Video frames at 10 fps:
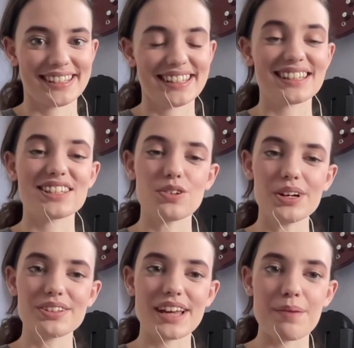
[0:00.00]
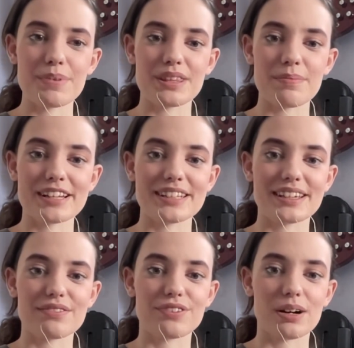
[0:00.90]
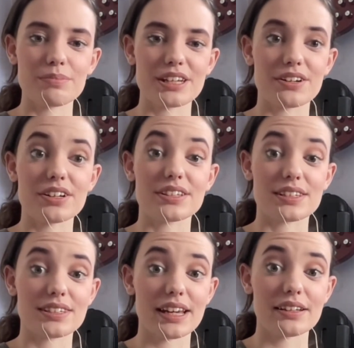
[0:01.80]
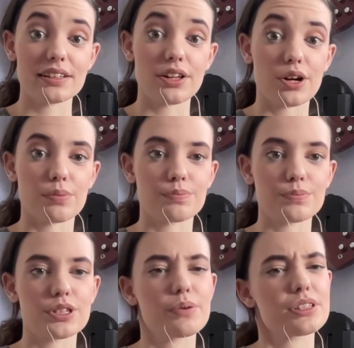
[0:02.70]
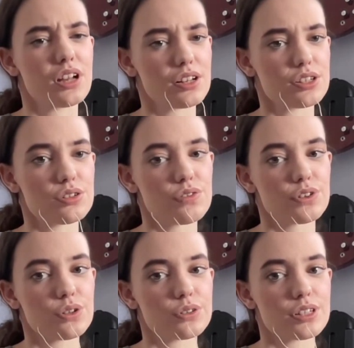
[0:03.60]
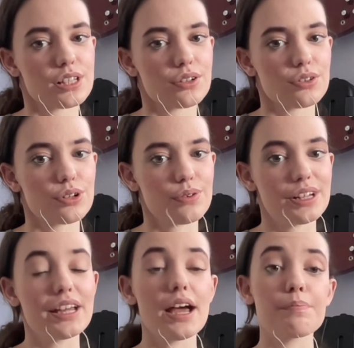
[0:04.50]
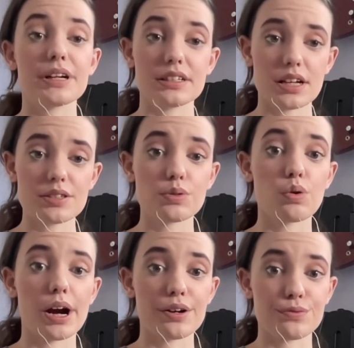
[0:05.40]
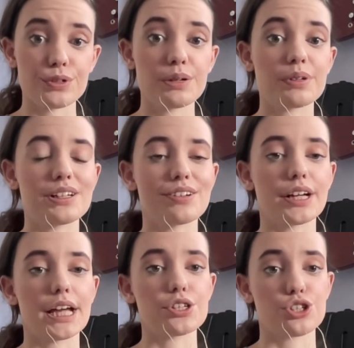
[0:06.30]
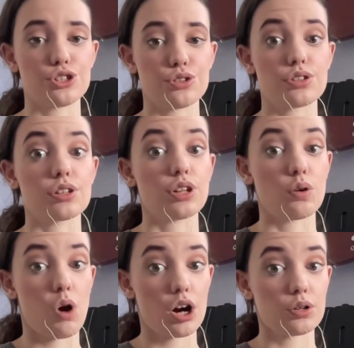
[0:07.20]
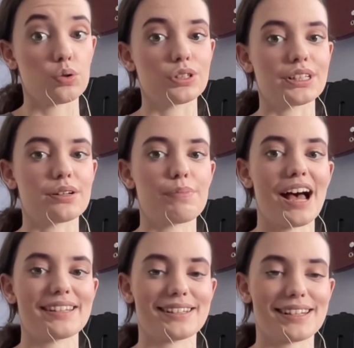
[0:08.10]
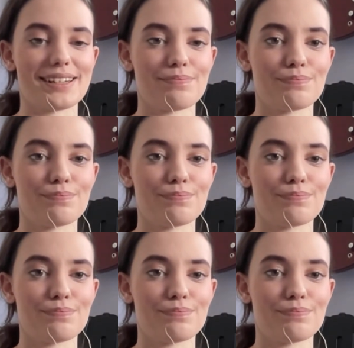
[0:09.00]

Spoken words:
The soil type at the Manteca Farm Center is a sandy loam, so it's not too difficult to dig through, but it does require frequent irrigation due to the low water holding capacity.